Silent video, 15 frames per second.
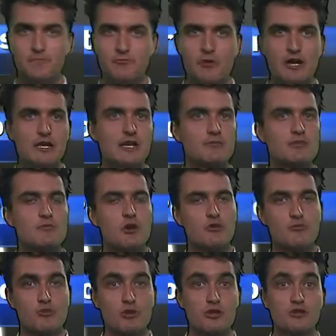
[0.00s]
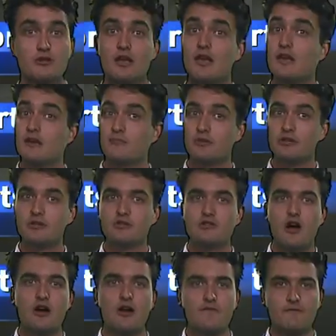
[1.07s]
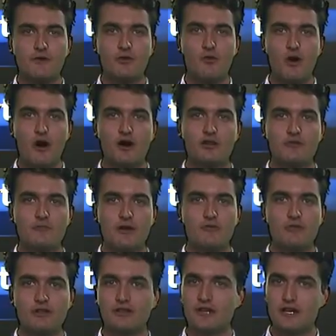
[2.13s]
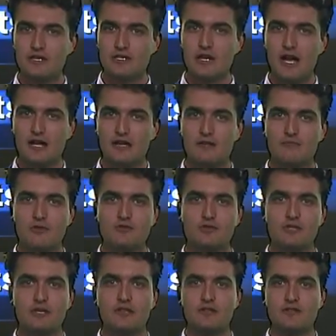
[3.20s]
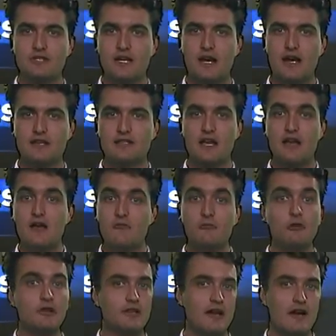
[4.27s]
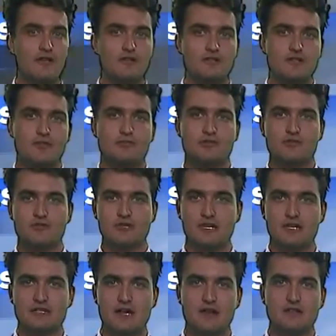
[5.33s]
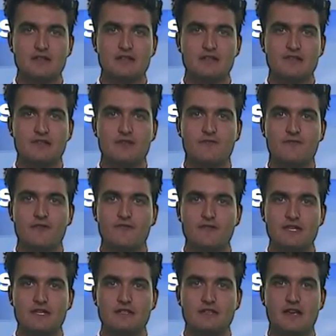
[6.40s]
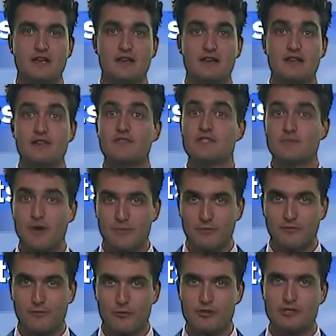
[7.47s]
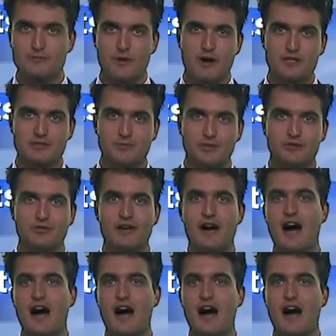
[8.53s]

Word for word: Waking up tomorrow morning, bring your dog out for a walk. You might want a light jacket. Mostly clear skies will allow those temperatures to get down into the low 50s even some upper 40s possible.